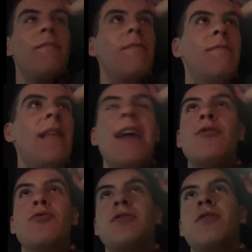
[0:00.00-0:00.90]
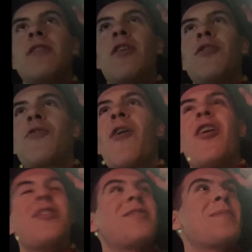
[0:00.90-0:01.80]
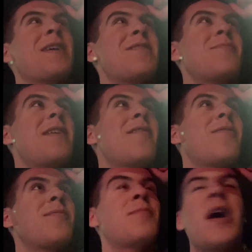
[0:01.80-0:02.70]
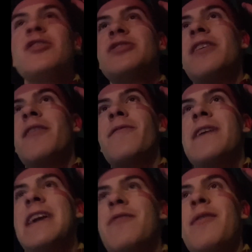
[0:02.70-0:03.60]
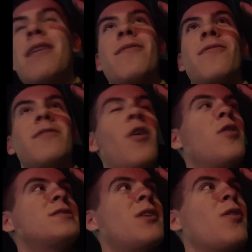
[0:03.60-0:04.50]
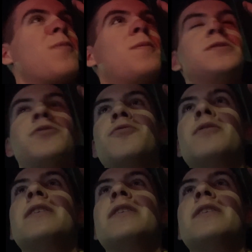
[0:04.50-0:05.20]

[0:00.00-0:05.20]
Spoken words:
nails on the grass because we have punctured our feet. We've gone to hospital.